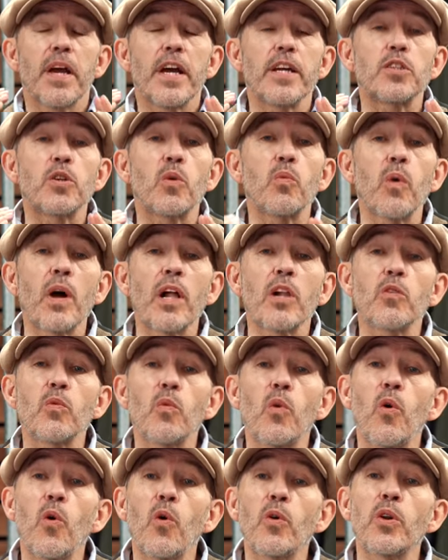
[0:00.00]
It's a
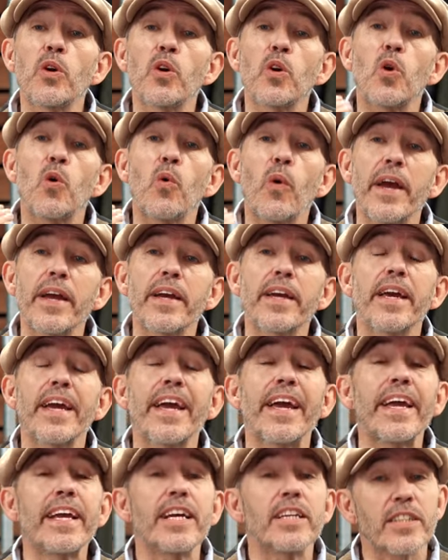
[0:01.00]
well-worn, quick,
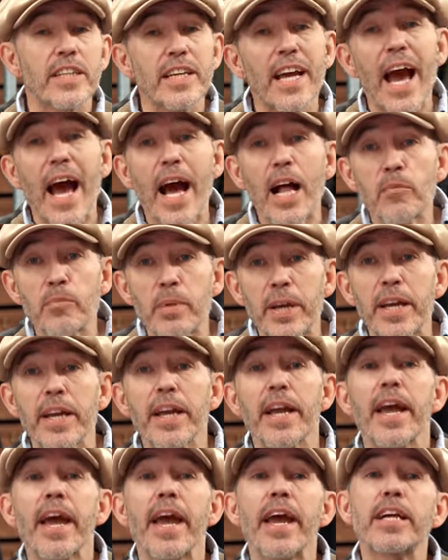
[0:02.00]
easy,
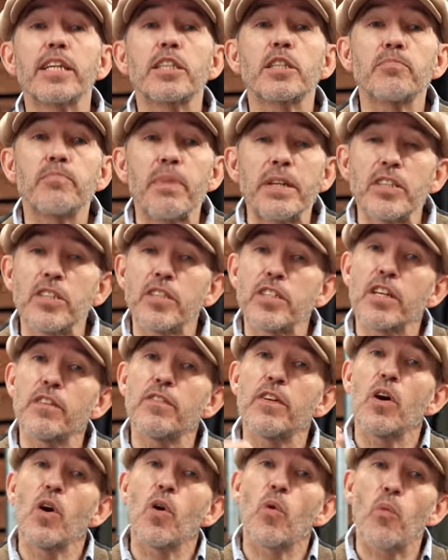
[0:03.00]
albeit
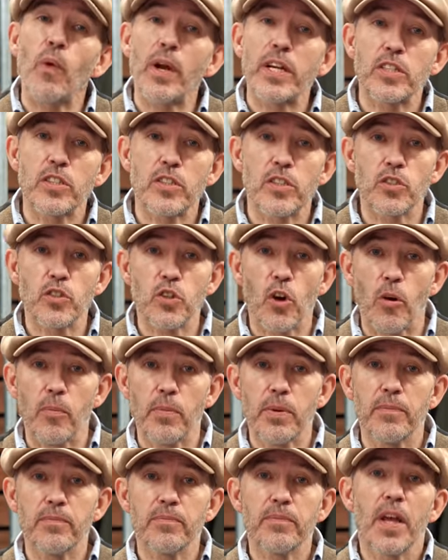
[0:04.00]
expensive, way to the
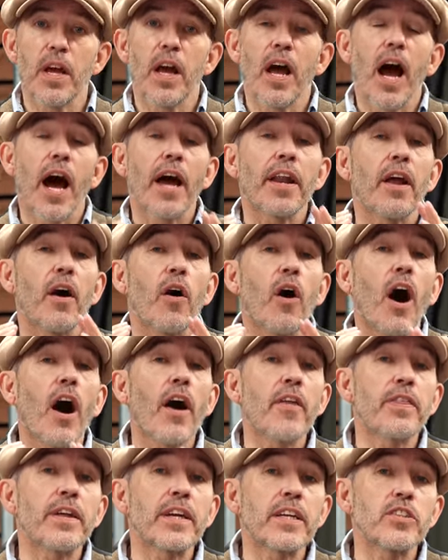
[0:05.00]
top. And
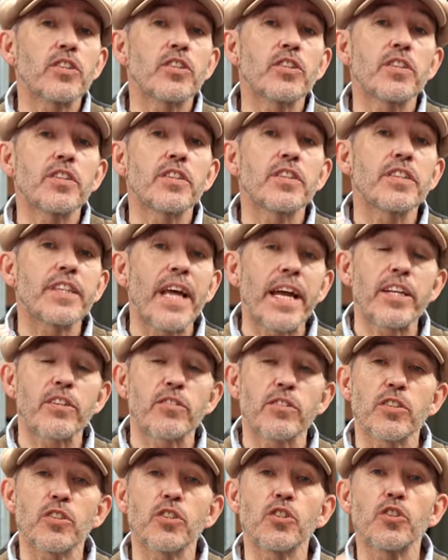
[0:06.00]
I think it's
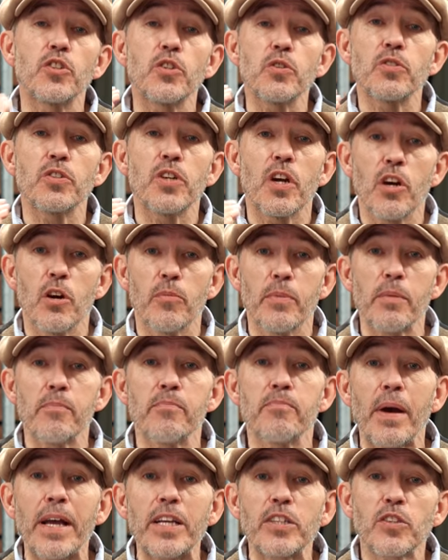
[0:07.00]
dangerous to choose your
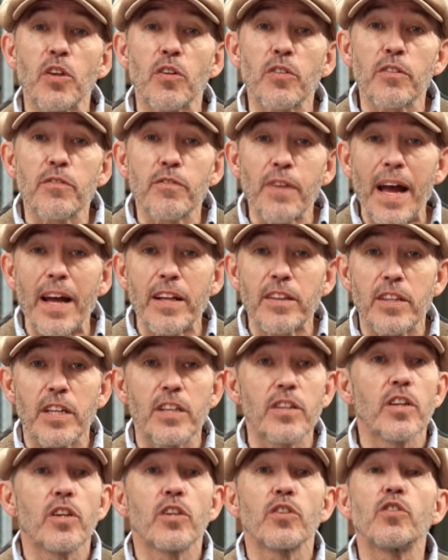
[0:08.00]
helmet based on the fact
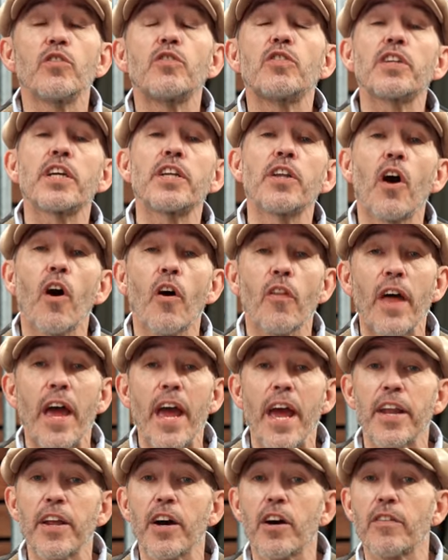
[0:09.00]
that you've seen it on the
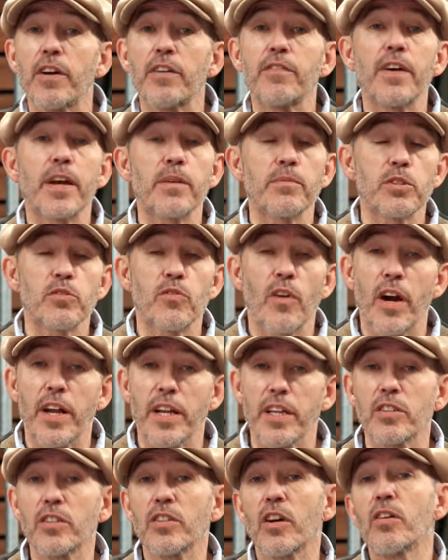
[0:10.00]
head of a famous
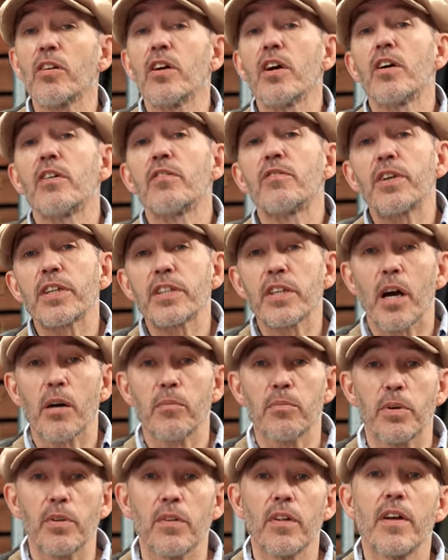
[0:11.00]
rider. So, for
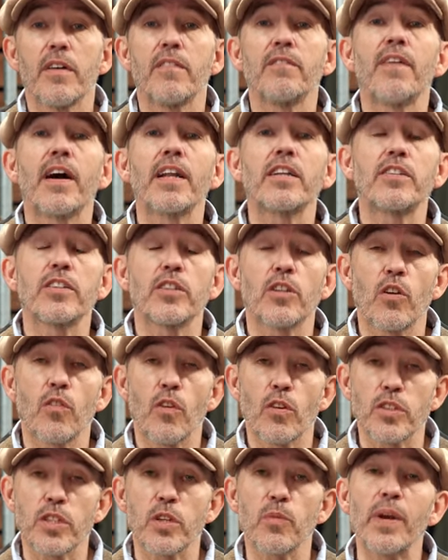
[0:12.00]
example, Valentino
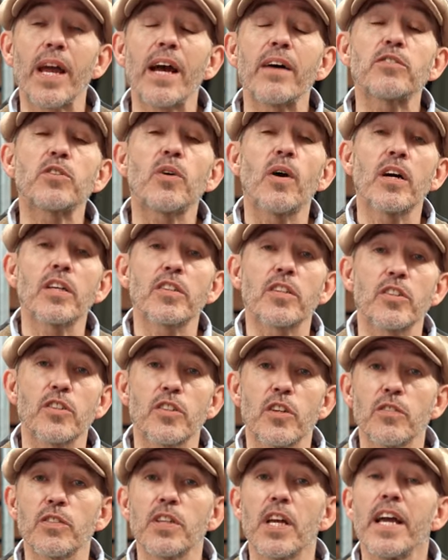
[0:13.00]
Rossi. We have to ask
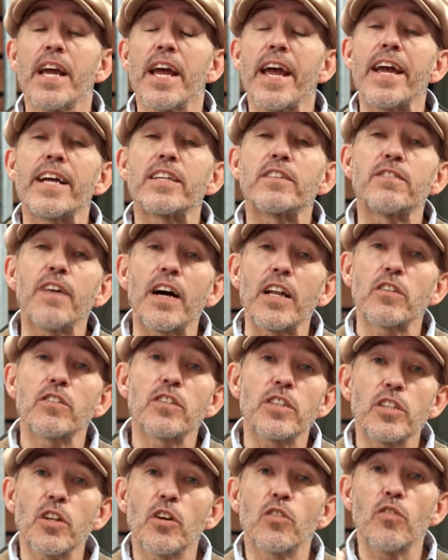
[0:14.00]
ourselves, is
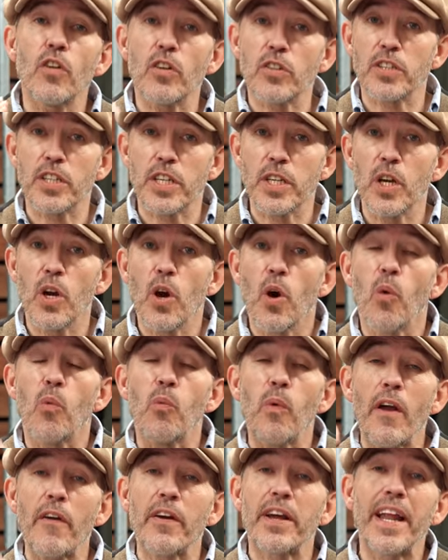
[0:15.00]
Valentino Rossi
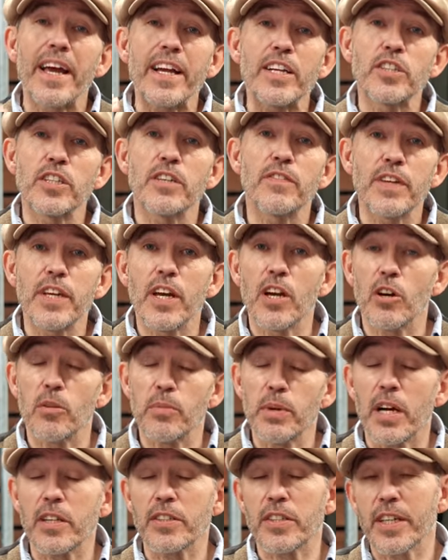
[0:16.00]
wearing an AGV
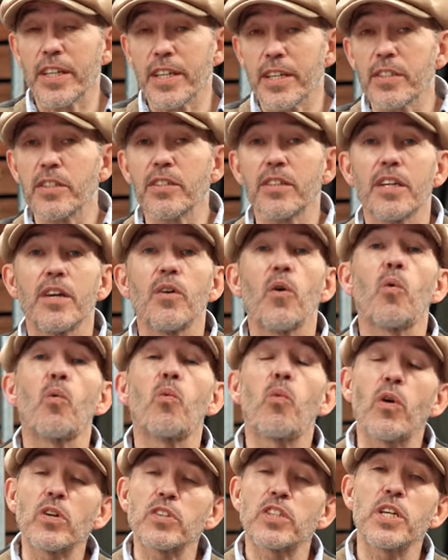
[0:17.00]
helmet? I say is.
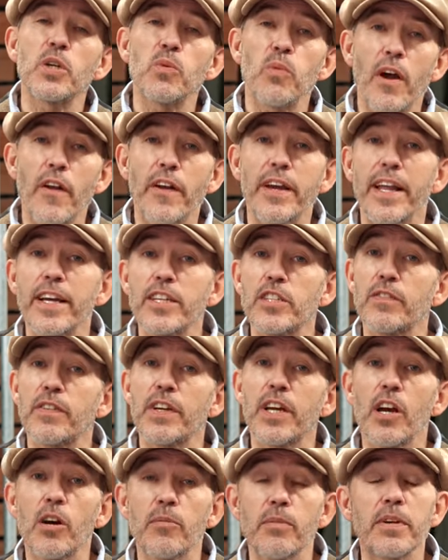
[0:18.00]
Was he wearing an
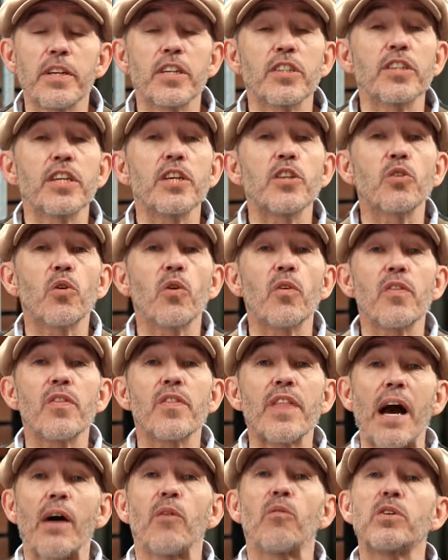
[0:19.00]
AGV helmet because he
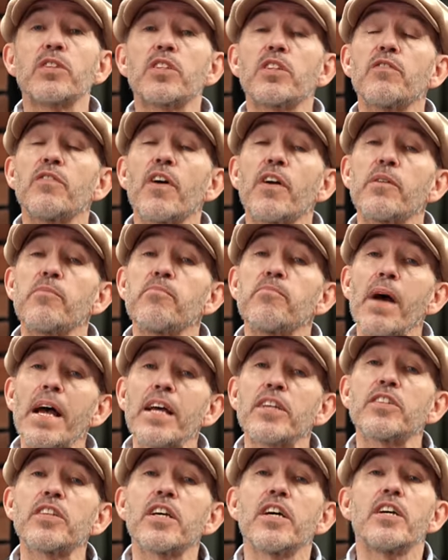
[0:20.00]
thought that was the very
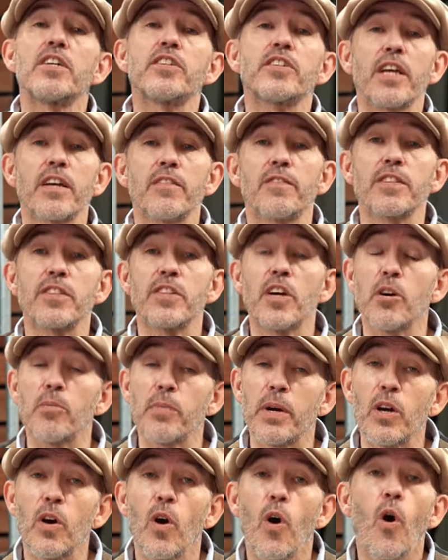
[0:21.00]
best, safest
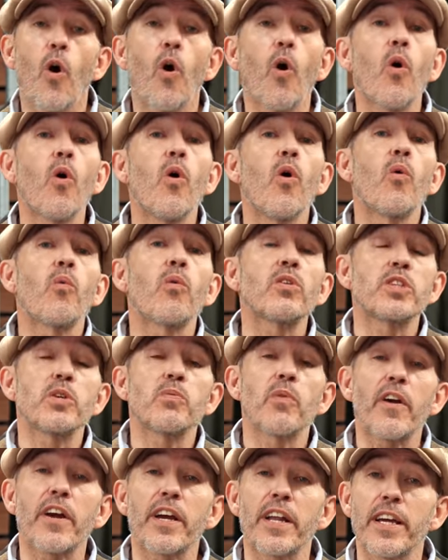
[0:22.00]
helmet? Or was he
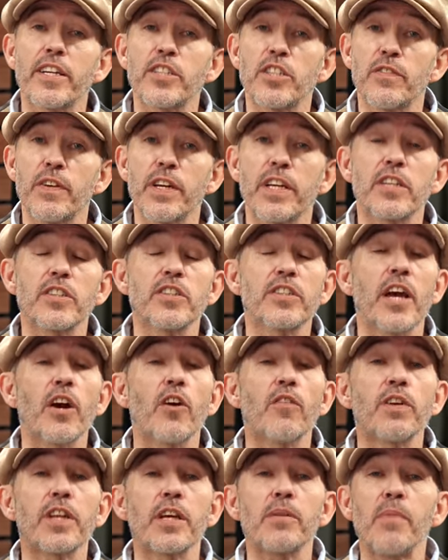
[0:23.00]
wearing an AGV because they
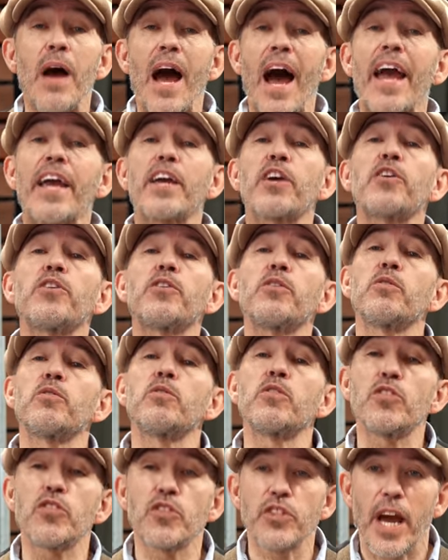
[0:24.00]
offered him a
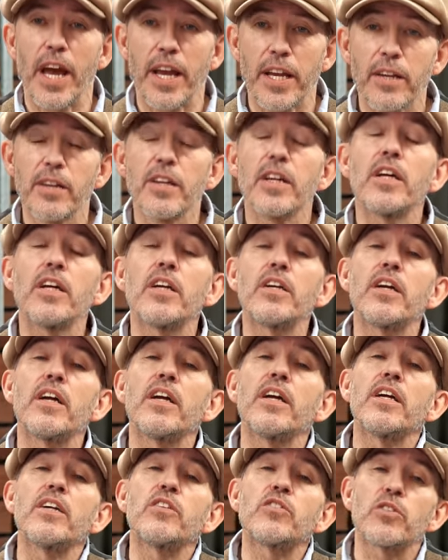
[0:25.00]
huge check?
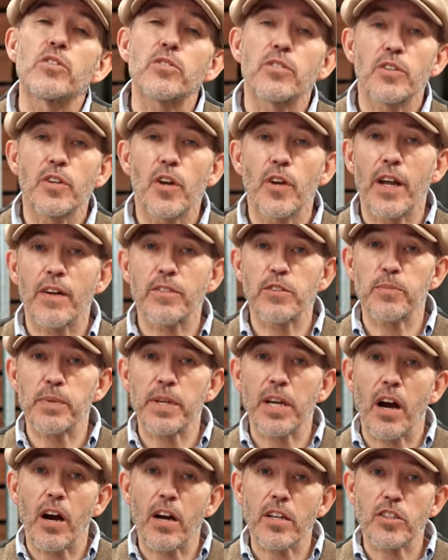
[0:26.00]
In truth, you don't have to
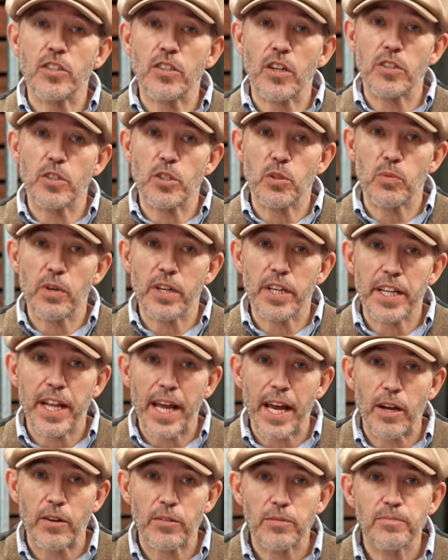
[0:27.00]
be Einstein to work it
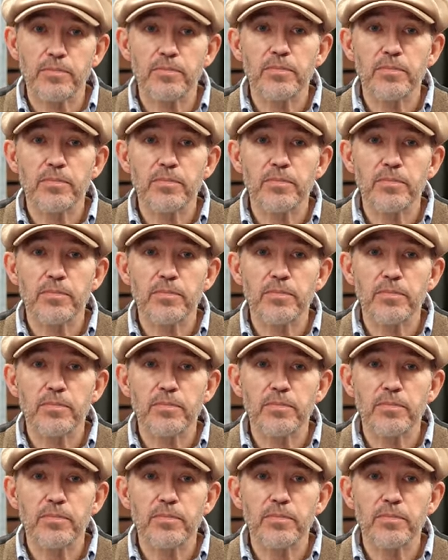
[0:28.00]
out.